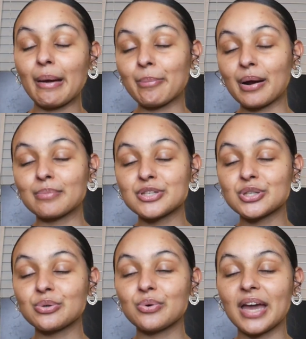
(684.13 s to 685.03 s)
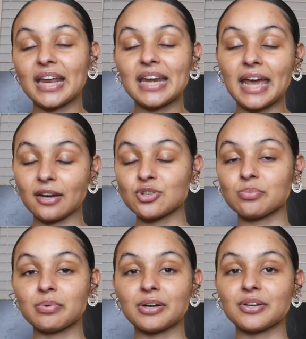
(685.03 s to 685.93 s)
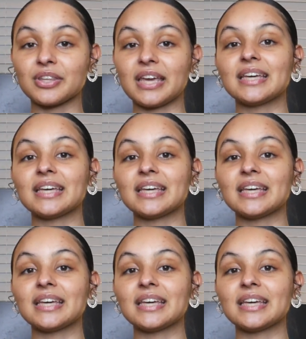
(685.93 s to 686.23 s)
I promise you, a natural birth